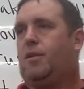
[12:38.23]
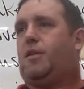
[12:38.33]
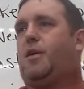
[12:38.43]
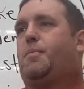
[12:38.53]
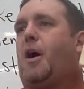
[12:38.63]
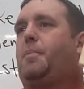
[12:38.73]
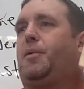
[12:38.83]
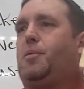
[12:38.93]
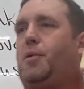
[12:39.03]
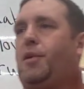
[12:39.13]
the
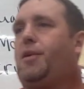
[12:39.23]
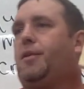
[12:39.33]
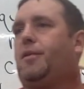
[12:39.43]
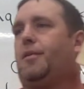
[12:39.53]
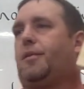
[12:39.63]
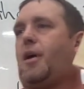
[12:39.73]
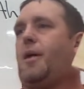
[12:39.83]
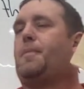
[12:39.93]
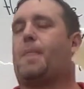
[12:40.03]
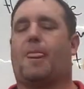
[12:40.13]
poplar wood,
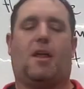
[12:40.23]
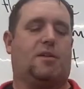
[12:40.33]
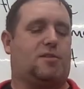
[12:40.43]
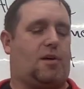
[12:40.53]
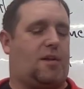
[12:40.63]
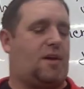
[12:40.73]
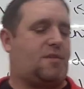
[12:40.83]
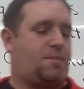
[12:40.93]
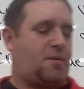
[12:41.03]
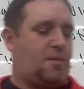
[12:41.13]
okay? So
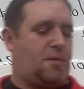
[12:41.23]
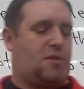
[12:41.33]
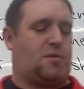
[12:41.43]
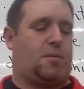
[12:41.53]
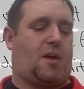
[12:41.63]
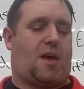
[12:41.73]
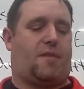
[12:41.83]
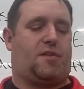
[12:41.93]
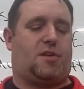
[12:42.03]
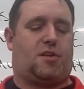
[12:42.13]
that's pretty much what we
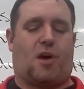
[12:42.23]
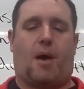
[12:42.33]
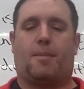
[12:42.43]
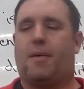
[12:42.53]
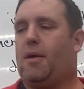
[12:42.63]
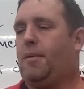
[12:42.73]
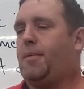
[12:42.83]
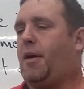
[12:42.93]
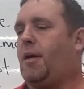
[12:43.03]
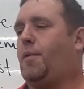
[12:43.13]
have in the shop.
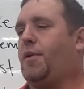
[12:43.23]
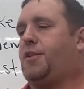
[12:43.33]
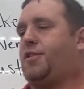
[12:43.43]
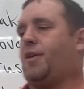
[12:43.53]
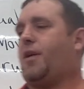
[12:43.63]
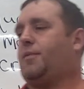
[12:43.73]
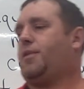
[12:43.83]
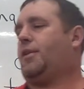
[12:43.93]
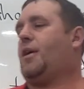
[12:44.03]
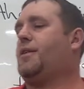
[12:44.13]
But I wanted to share that with
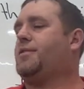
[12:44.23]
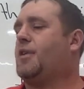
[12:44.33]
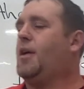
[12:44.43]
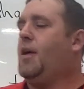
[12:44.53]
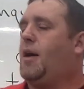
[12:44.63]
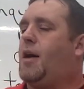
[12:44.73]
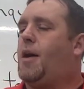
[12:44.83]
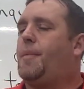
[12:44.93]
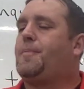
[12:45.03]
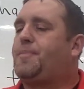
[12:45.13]
you guys.
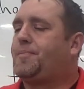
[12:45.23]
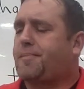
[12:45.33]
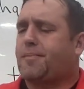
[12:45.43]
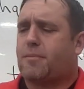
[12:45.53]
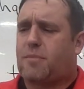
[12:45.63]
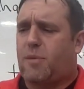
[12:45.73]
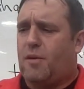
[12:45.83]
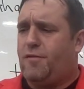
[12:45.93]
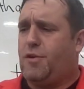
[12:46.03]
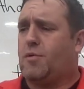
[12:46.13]
A
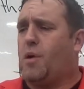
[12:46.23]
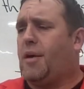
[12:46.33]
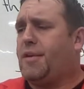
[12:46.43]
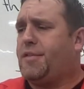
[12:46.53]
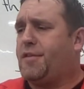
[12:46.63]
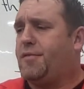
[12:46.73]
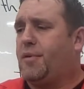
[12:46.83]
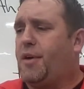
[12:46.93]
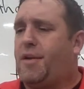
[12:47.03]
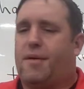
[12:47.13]
few qualities of
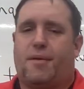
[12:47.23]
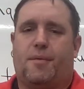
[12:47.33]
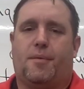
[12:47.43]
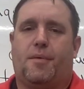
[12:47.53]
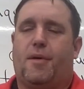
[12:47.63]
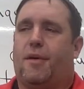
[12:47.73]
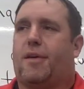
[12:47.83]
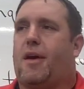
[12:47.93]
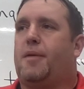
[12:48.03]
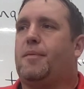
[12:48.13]
wood,
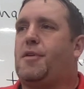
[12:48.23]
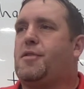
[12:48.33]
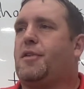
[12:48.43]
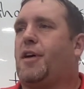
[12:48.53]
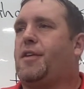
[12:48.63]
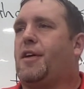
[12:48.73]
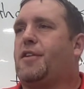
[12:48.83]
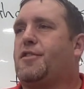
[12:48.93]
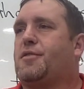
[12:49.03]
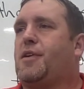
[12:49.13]
okay? When you cut down a
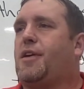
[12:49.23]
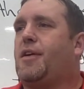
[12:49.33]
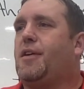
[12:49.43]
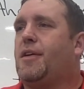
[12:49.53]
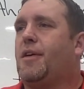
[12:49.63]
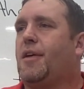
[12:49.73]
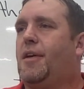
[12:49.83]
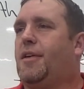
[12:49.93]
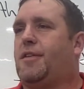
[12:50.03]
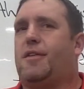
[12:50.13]
tree,
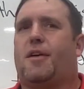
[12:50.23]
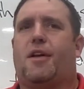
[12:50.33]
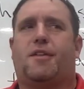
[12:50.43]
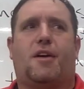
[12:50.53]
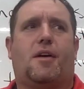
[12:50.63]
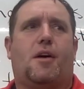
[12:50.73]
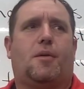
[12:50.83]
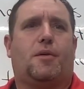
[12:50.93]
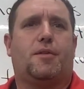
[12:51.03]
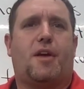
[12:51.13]
do you know how to tell how
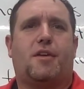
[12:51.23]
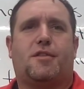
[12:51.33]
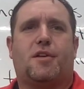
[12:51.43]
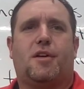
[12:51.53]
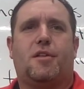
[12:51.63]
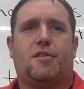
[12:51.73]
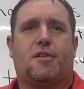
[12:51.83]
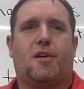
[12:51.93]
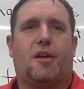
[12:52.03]
old that tree is?